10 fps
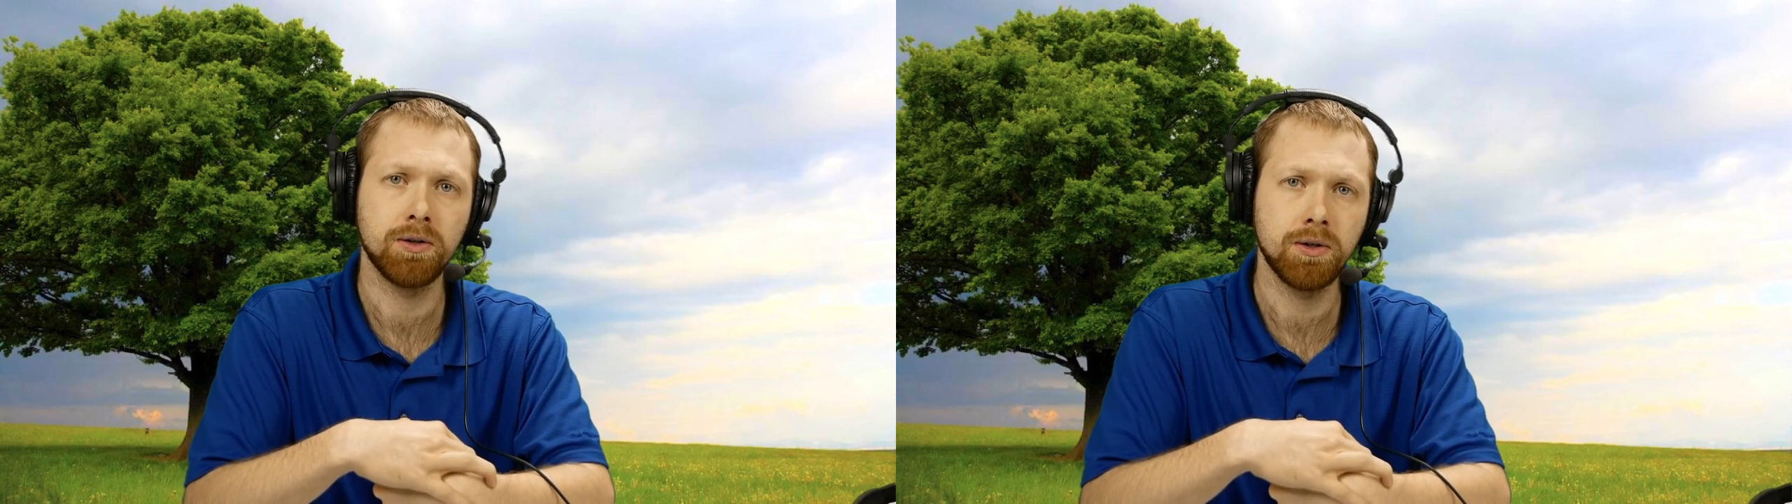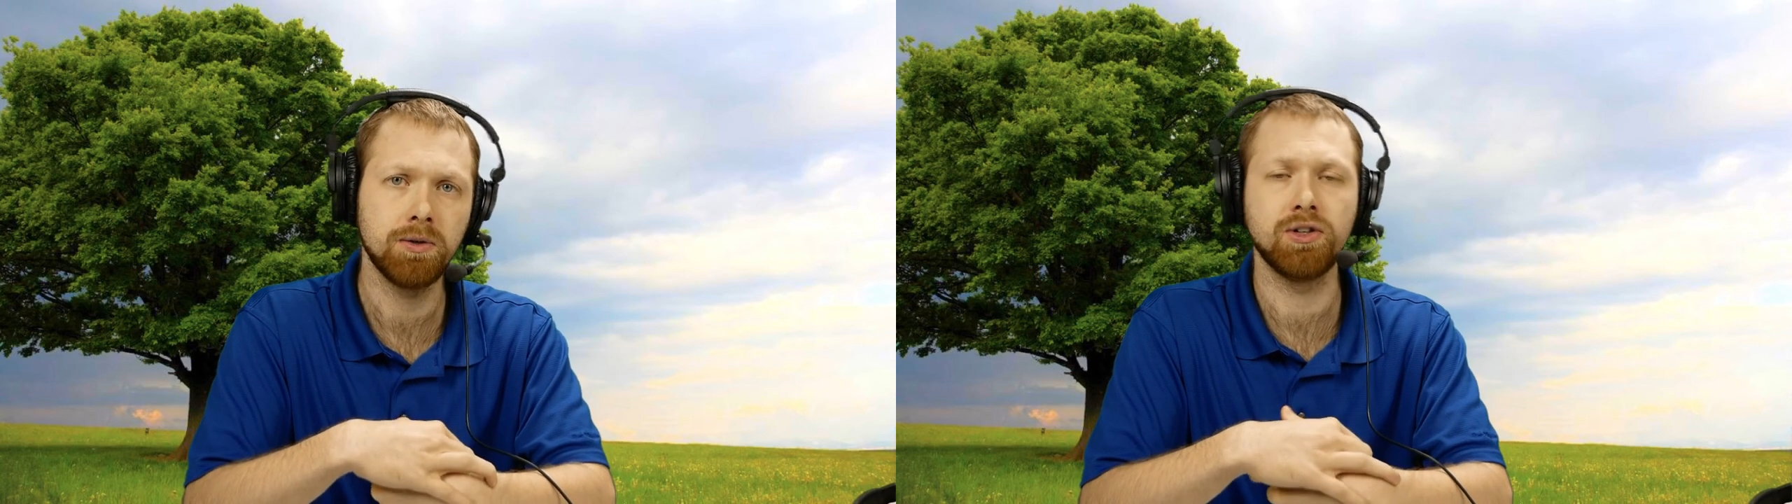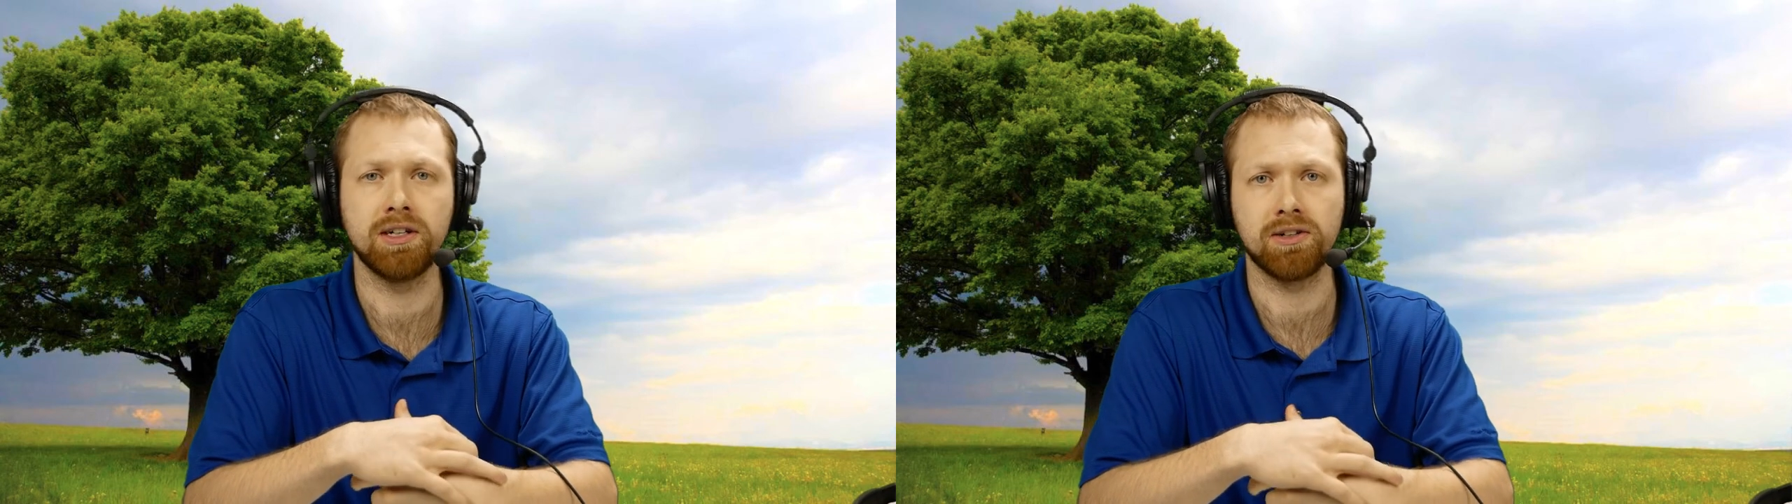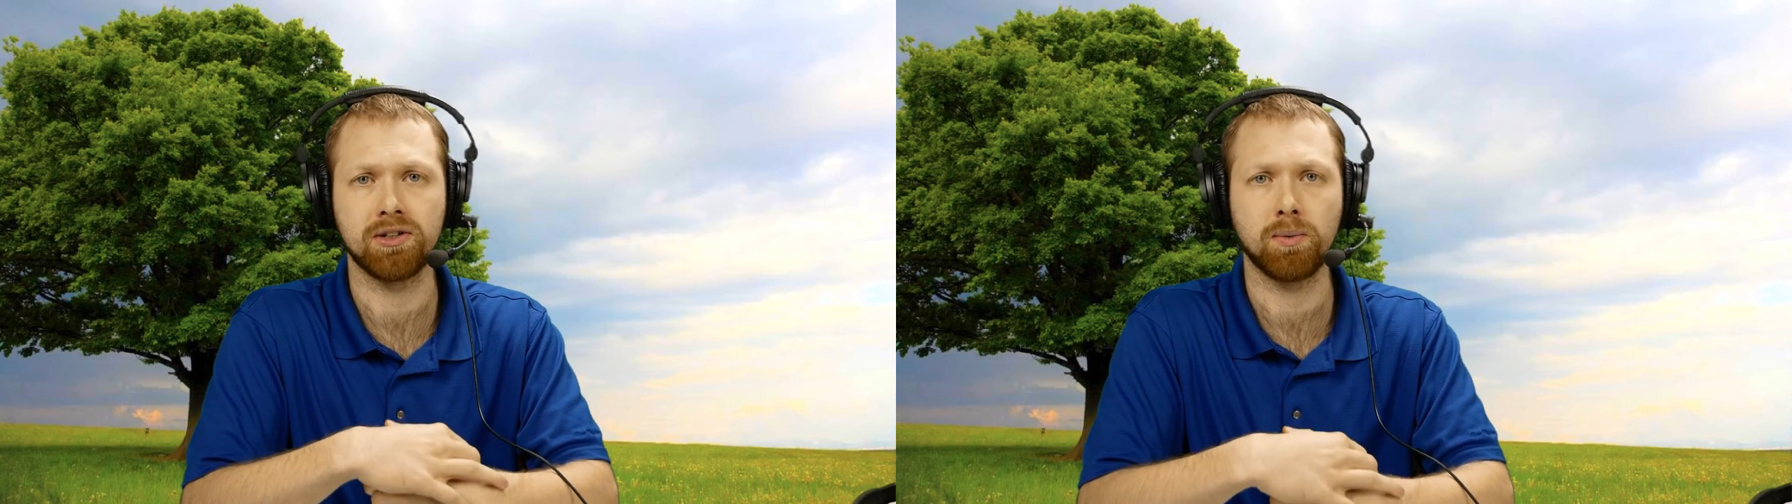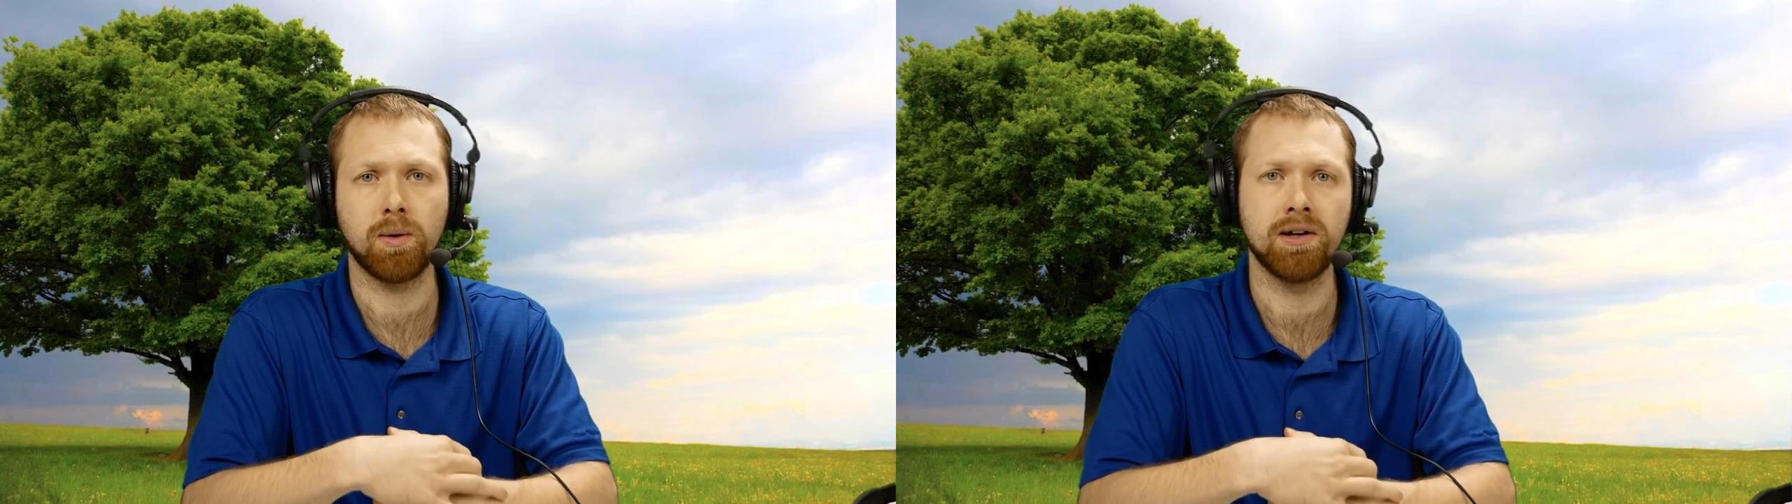who
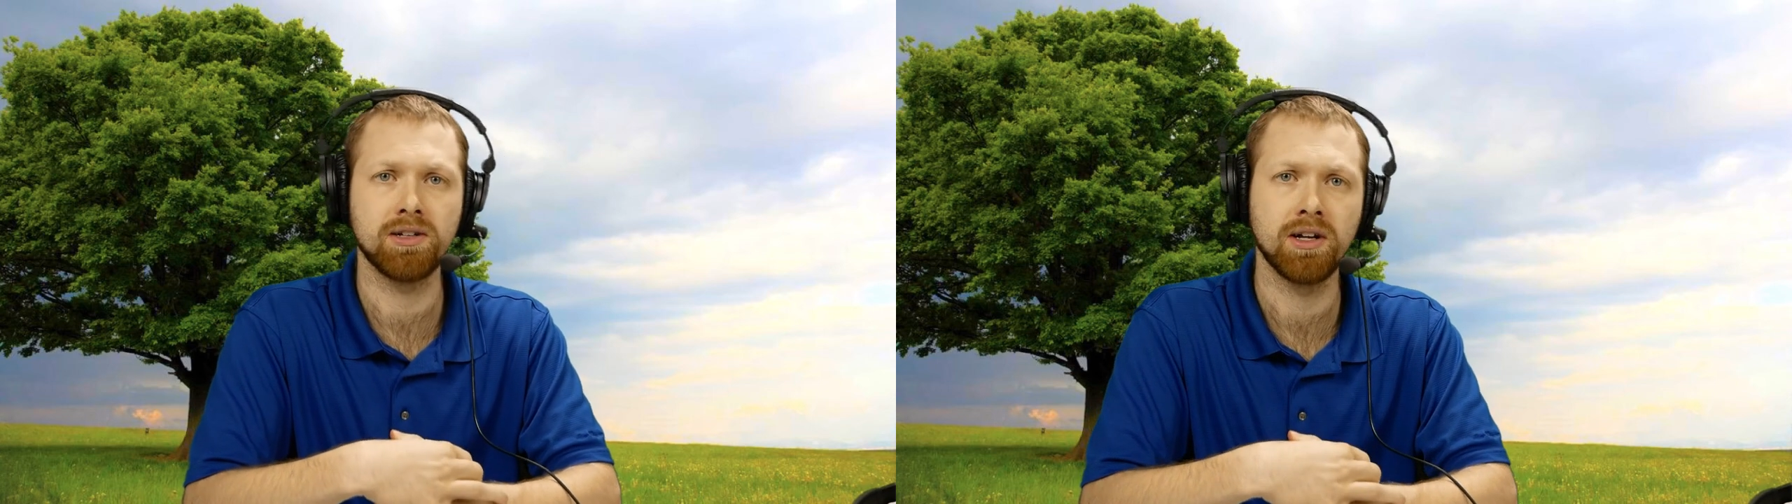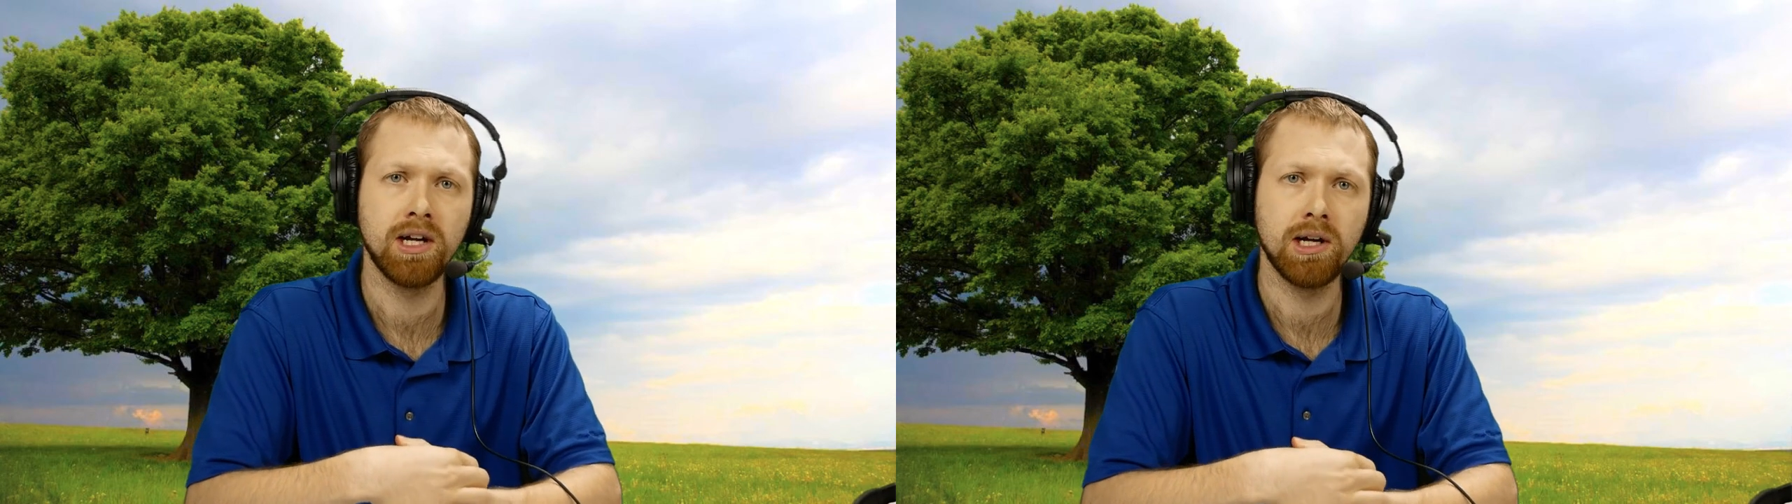Jesus was.